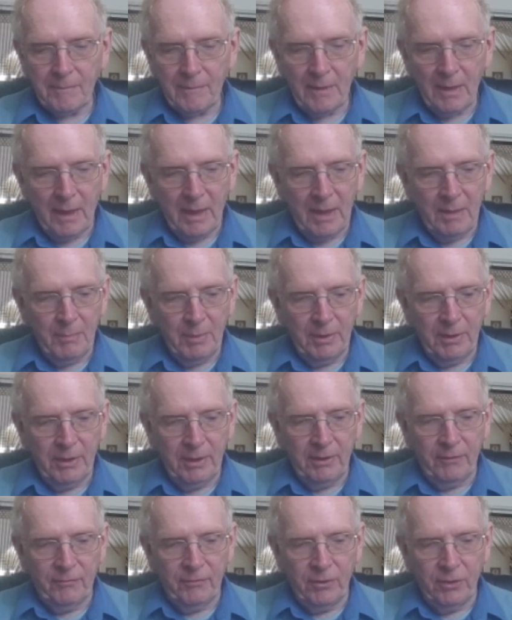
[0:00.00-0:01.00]
I
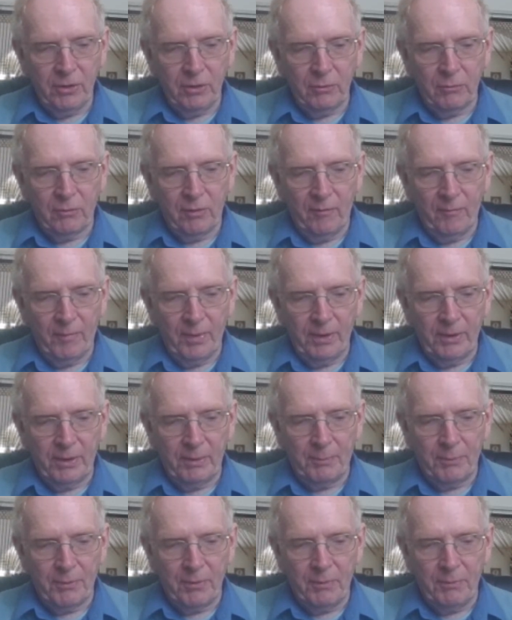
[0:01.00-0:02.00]
believe you have been
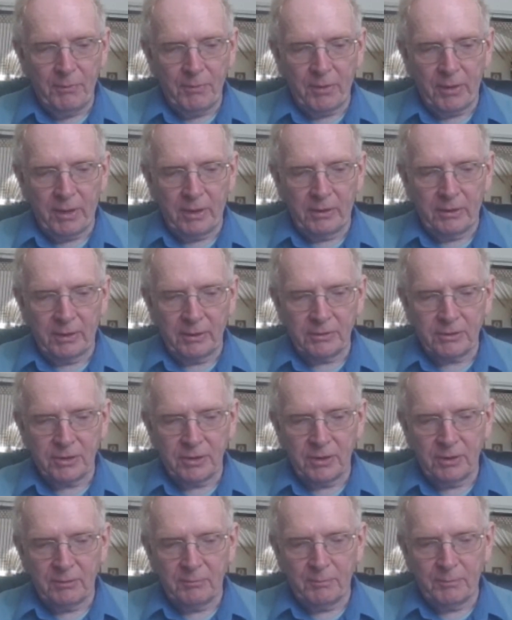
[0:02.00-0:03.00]
appropriating
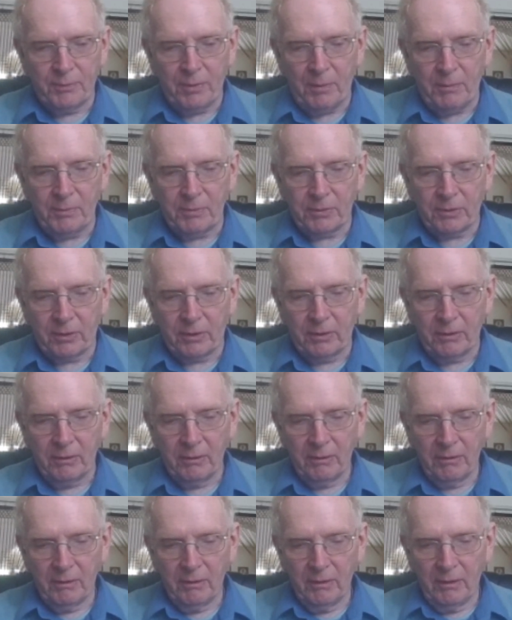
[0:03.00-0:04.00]
certain property.
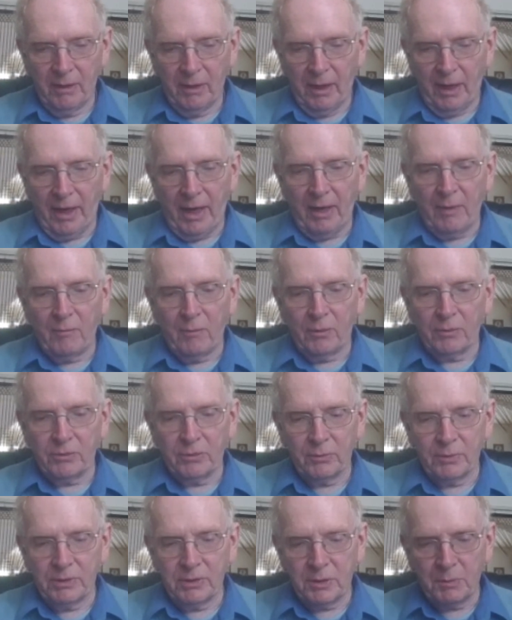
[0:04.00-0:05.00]
I want
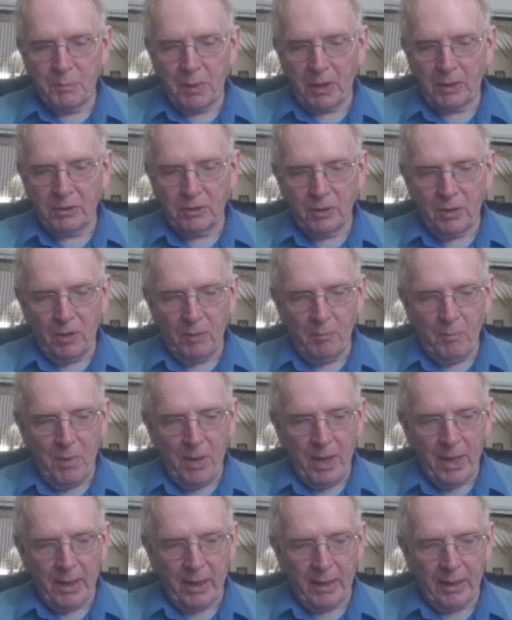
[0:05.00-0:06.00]
to inspect your
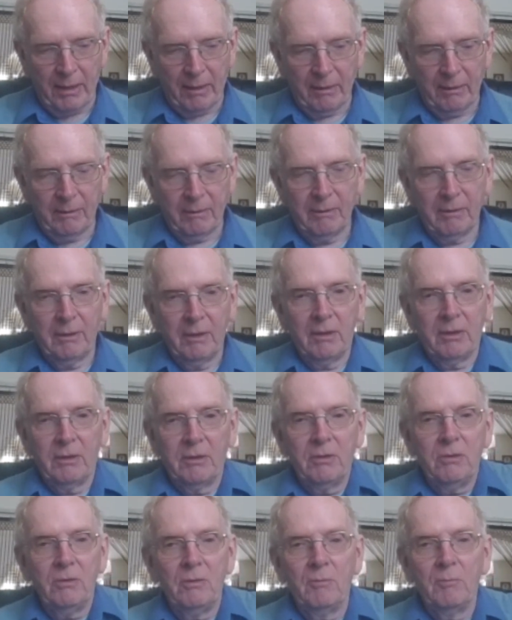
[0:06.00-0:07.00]
bag.
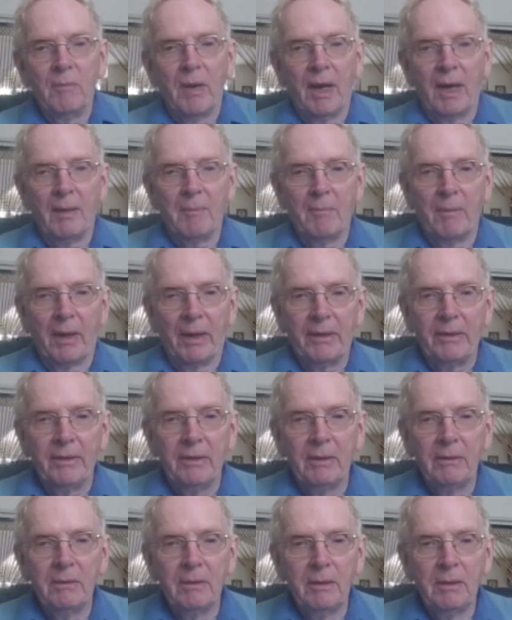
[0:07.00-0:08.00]
You, my man,
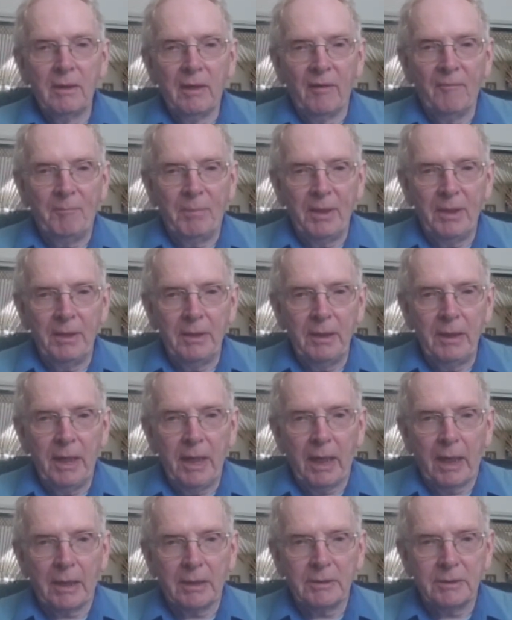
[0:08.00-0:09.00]
have been
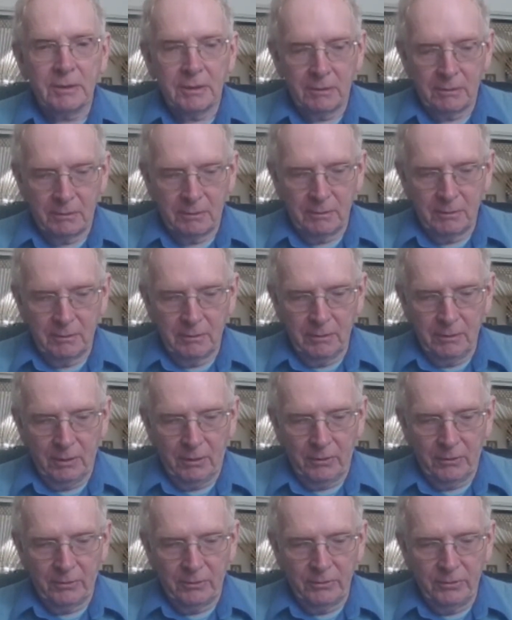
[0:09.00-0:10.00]
nicked.
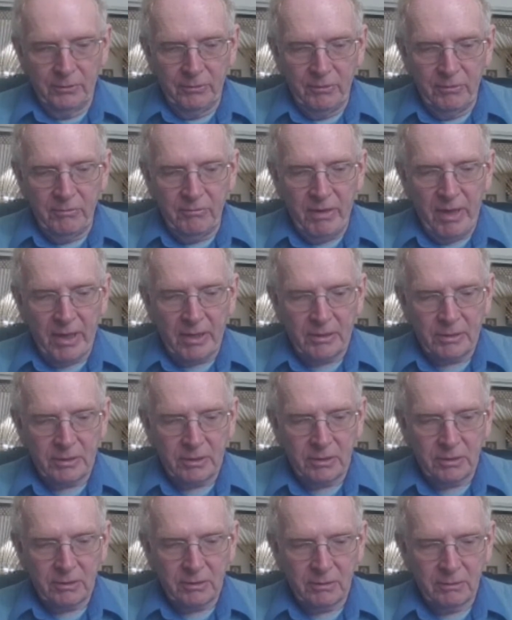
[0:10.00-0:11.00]
You're under arrest."